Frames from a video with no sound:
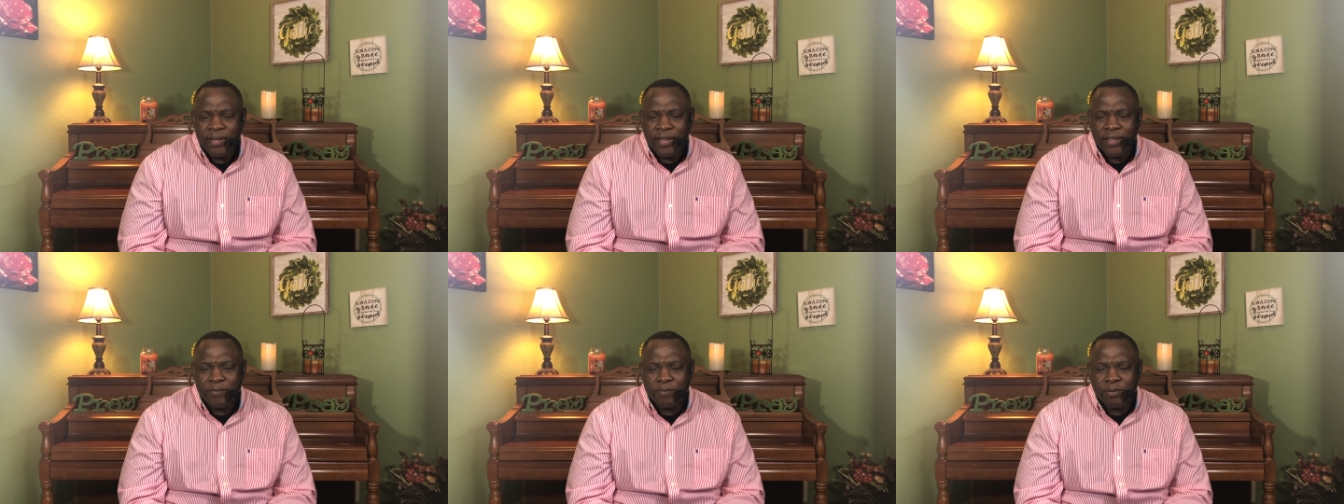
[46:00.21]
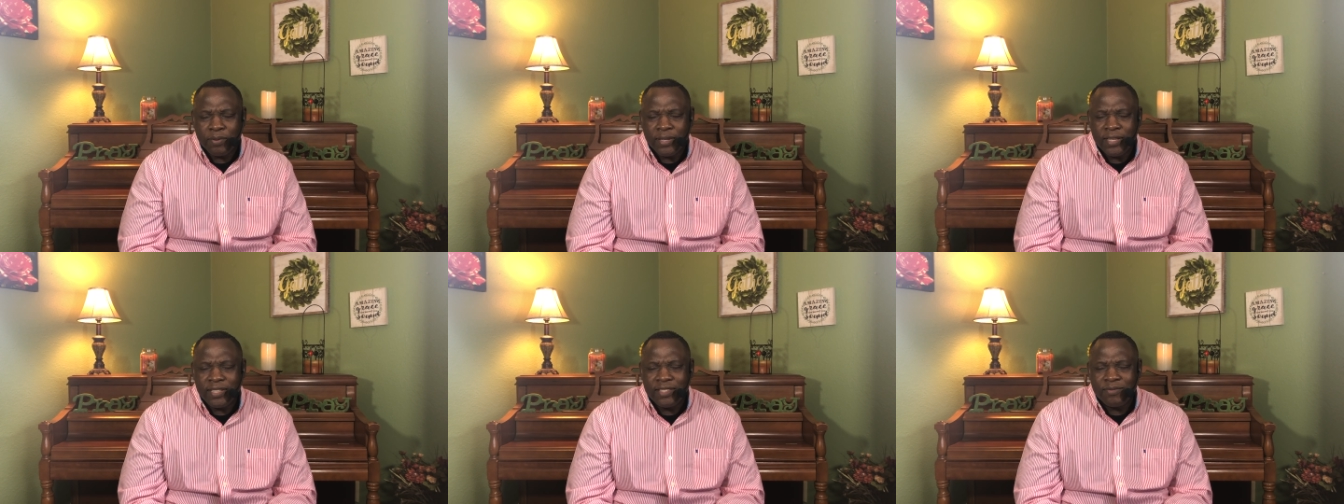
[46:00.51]
have
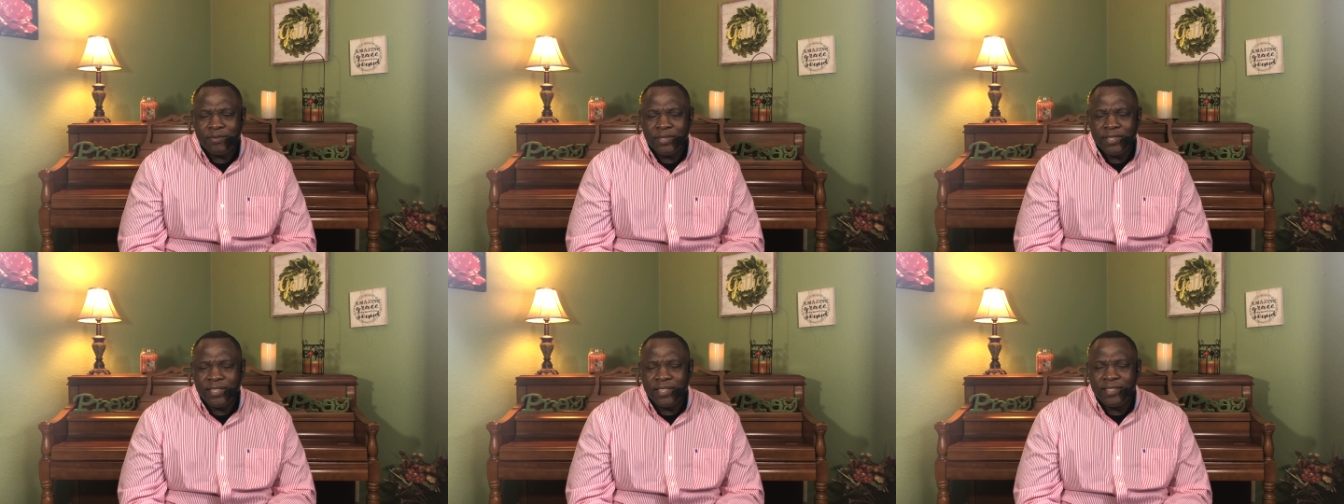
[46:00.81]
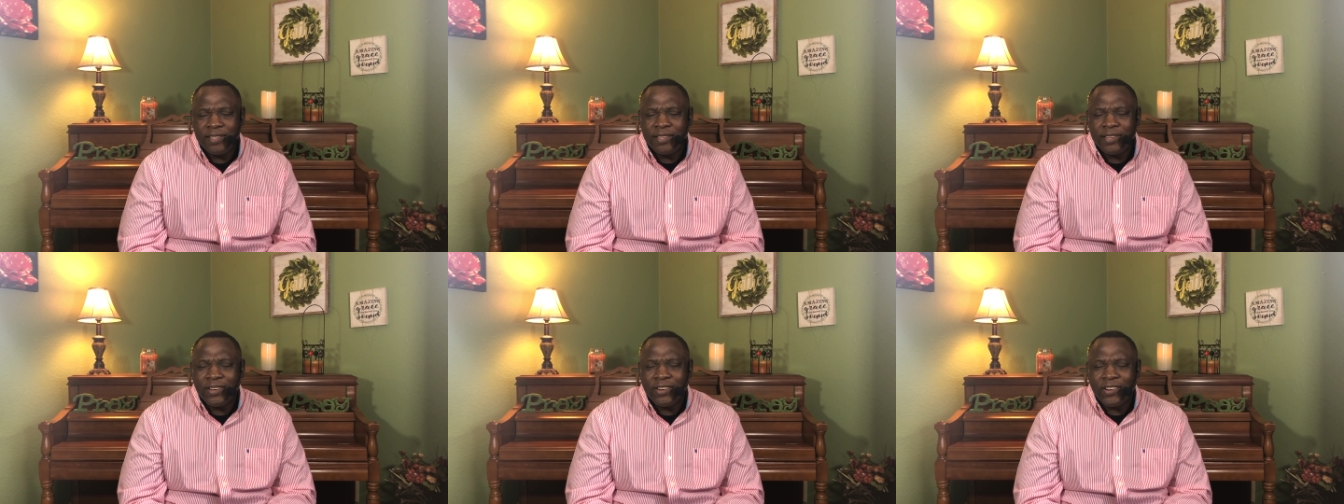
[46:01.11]
placed
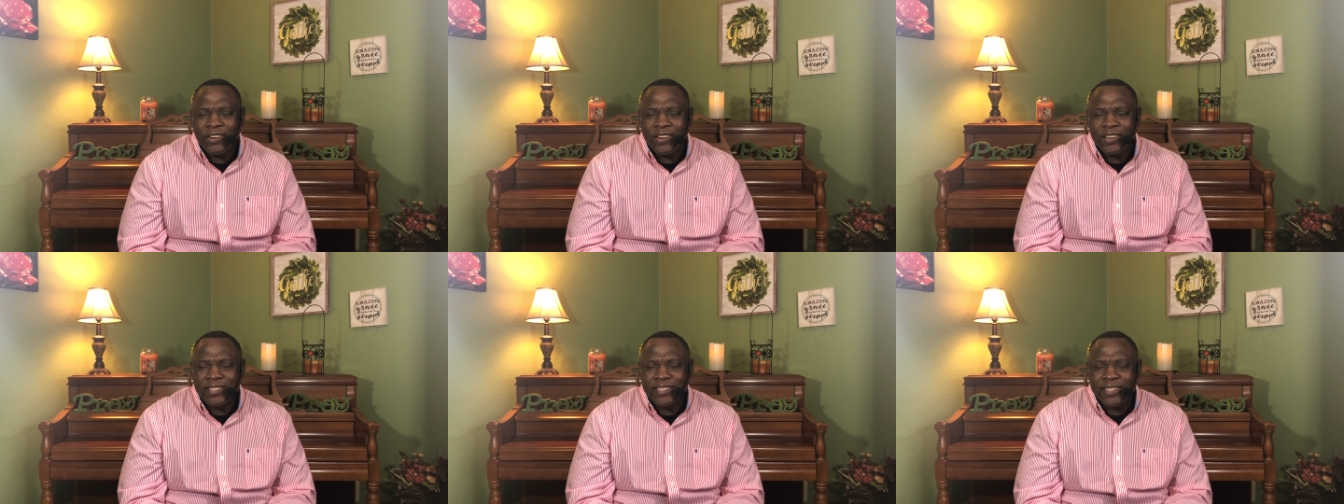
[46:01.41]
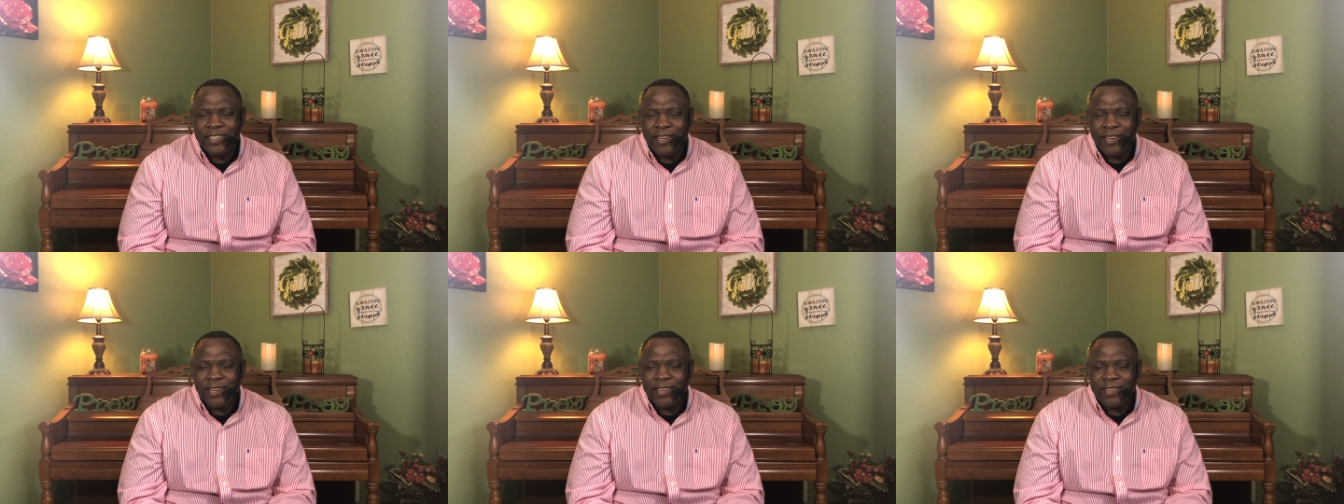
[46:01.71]
within their
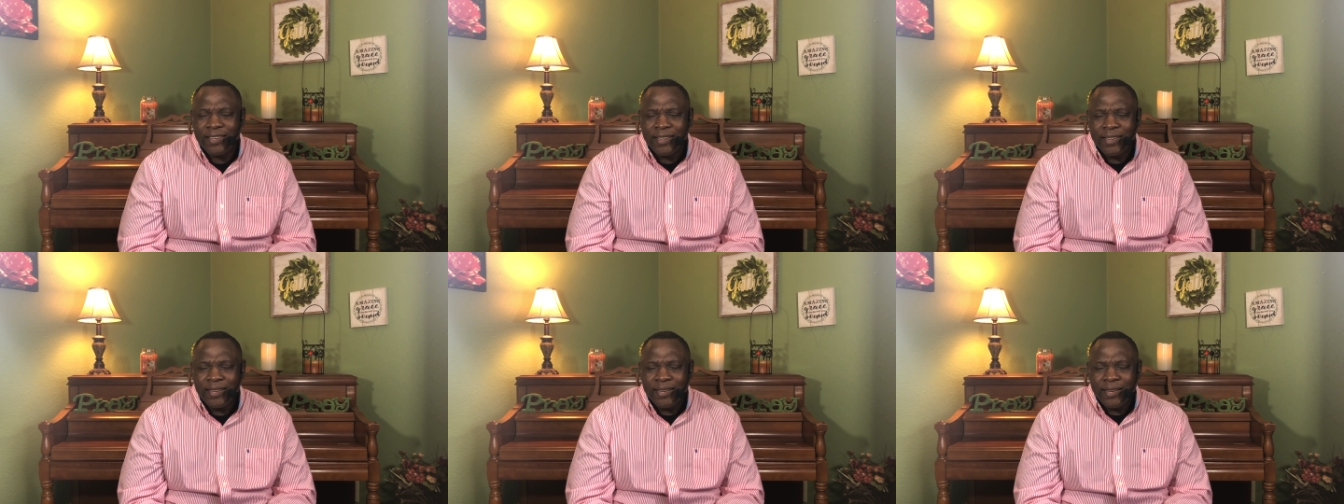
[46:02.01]
hearts, God.